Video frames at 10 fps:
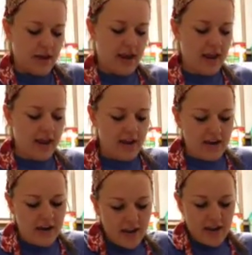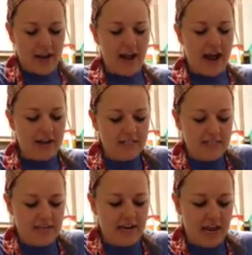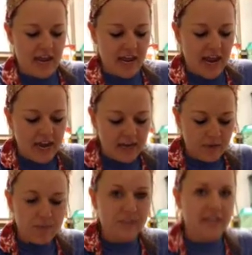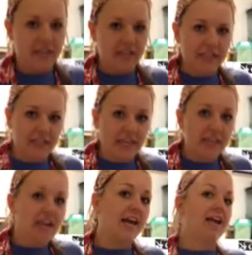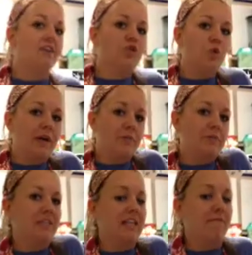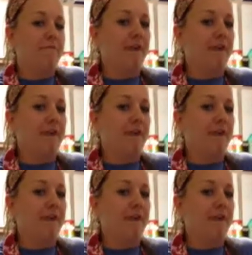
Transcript: and it has an 80% lean and a 20%